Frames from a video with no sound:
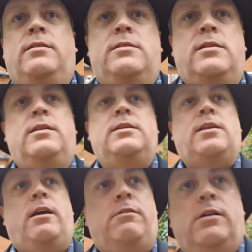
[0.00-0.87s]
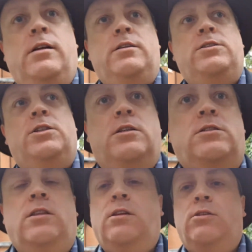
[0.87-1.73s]
so this area is
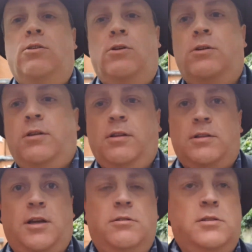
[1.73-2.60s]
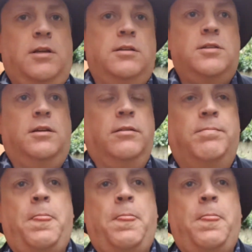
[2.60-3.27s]
just to the north of the town centre